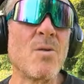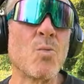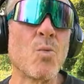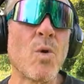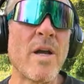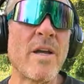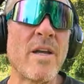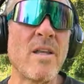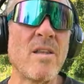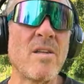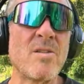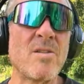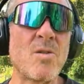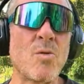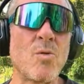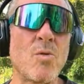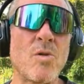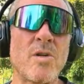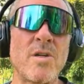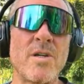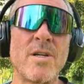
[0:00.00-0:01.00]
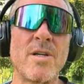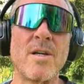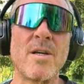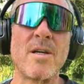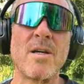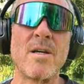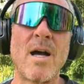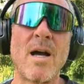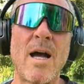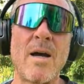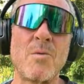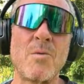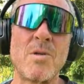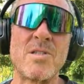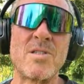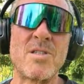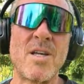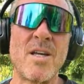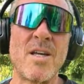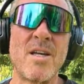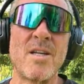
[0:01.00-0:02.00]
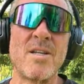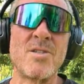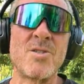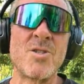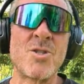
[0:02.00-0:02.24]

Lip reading: regulatory, I would say,